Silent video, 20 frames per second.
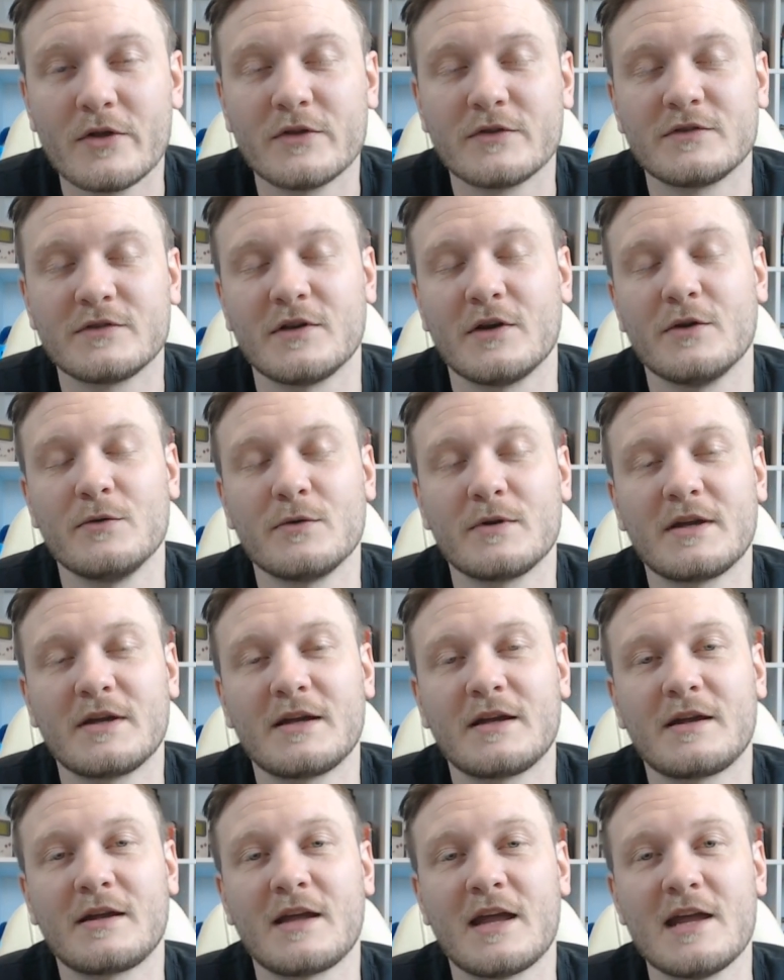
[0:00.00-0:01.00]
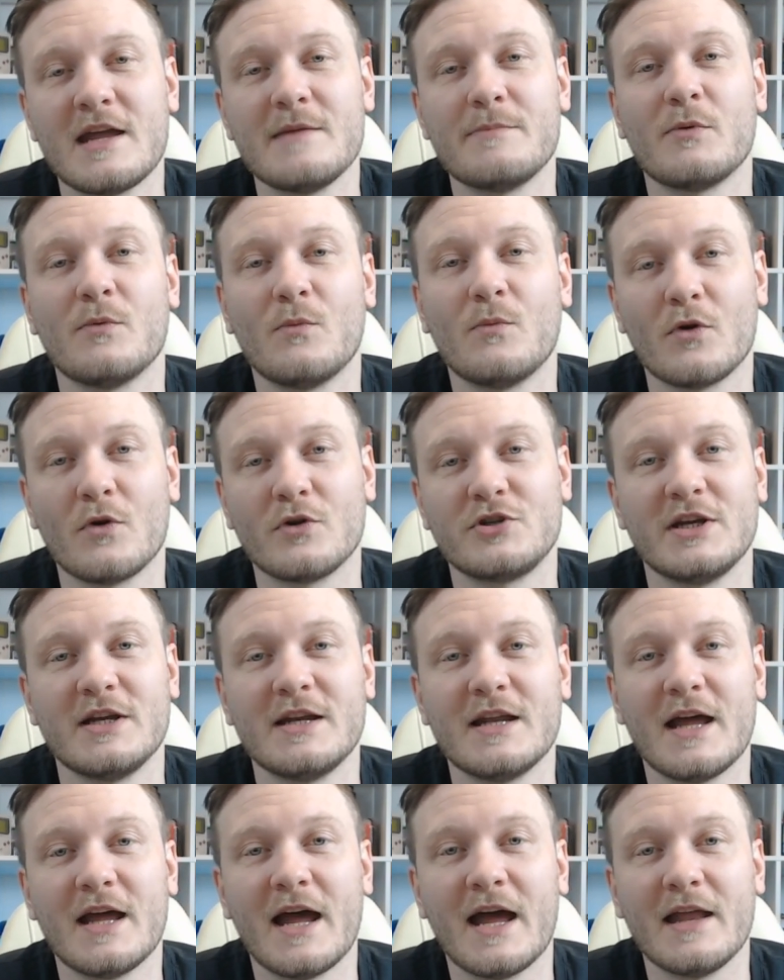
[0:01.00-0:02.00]
so keep
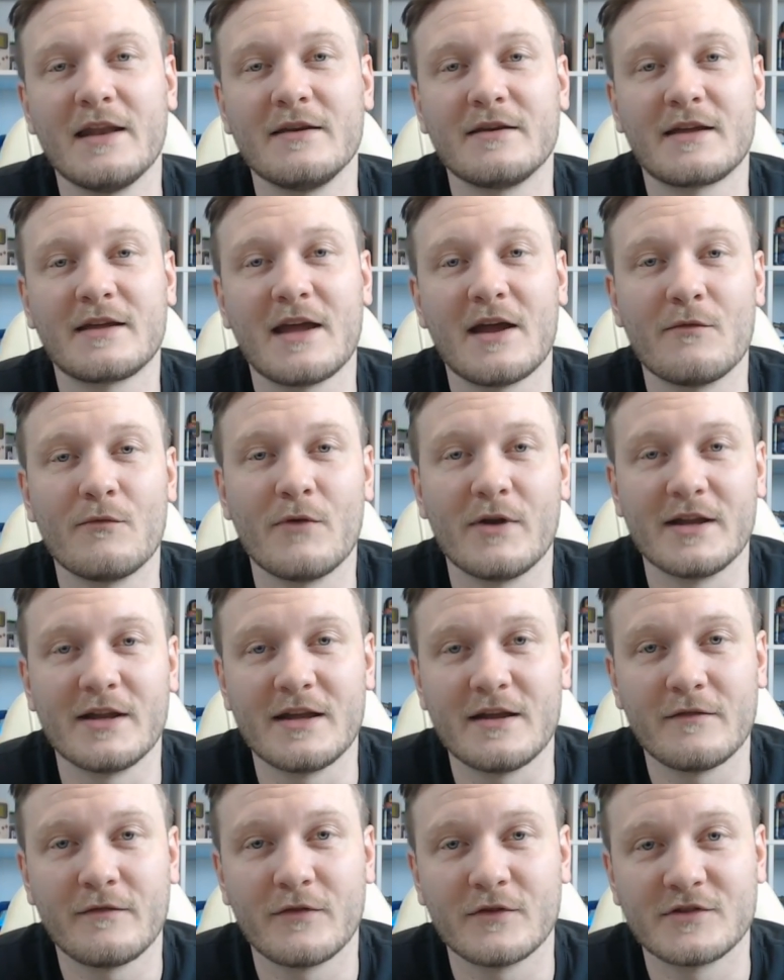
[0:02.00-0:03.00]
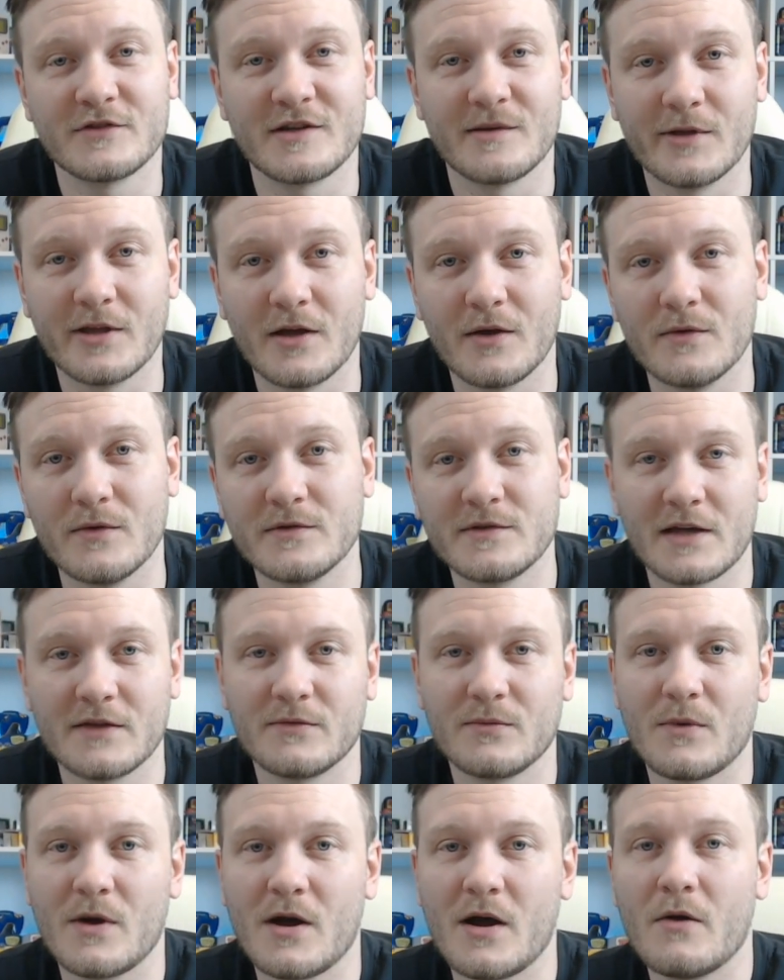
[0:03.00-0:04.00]
watching and get ready for some of those
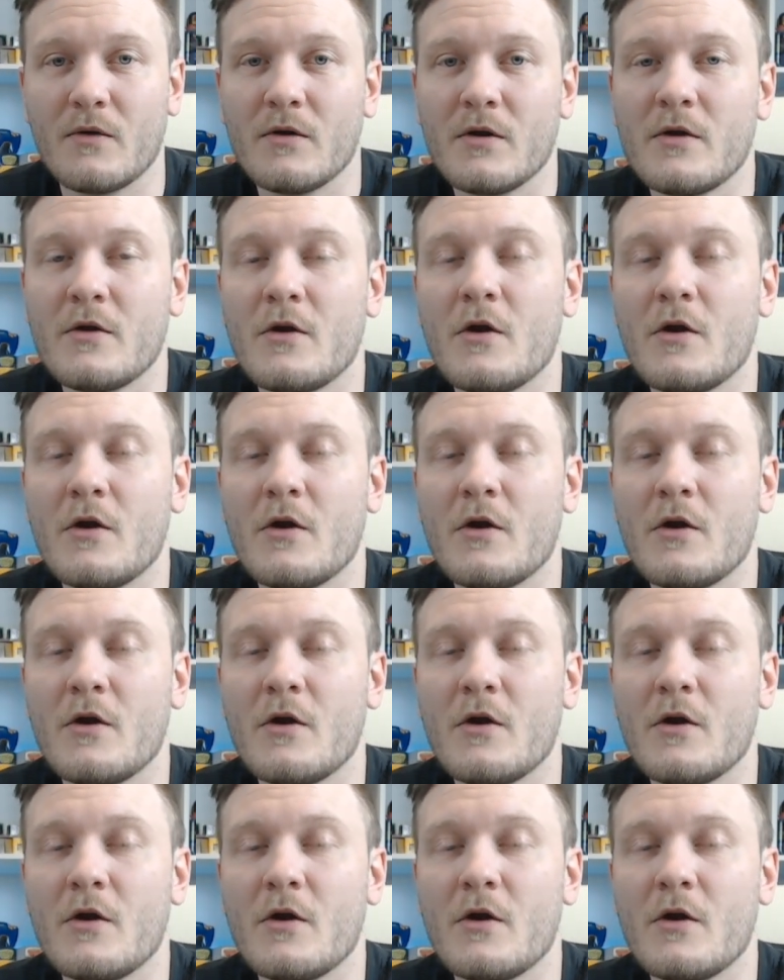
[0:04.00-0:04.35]
as well.